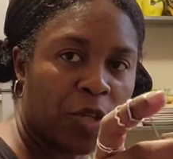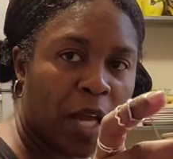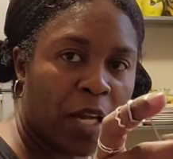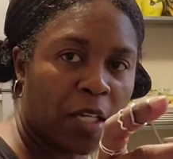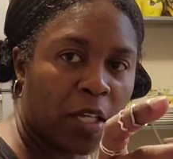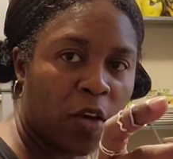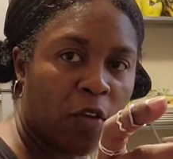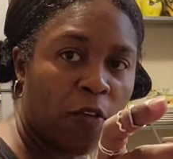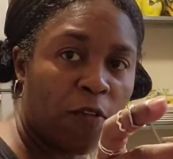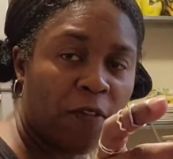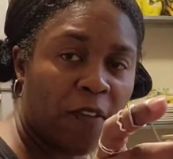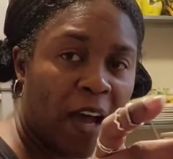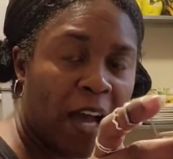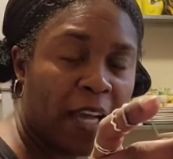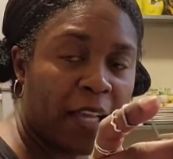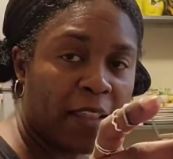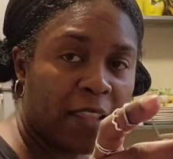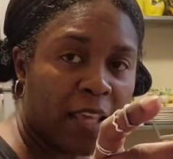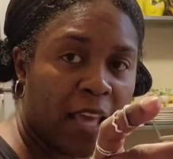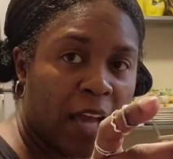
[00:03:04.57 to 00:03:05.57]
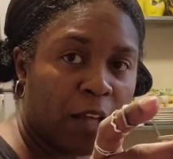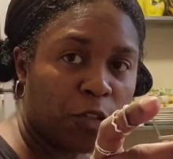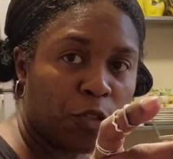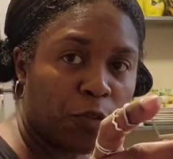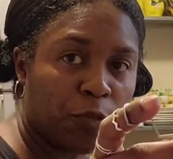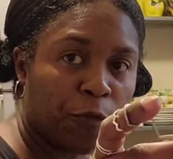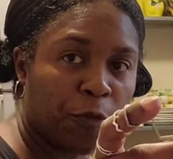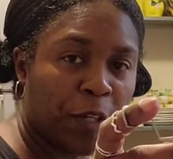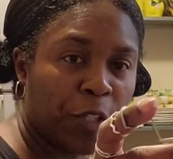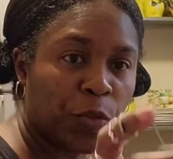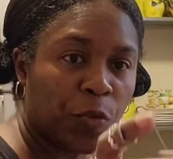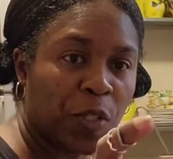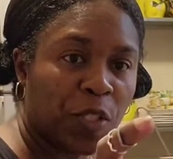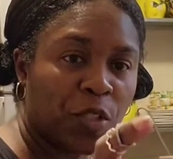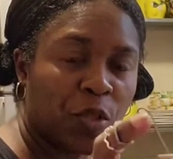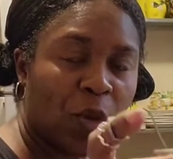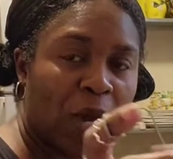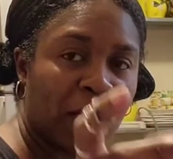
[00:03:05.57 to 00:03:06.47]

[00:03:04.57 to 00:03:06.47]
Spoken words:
try to go find the actual fresh ones,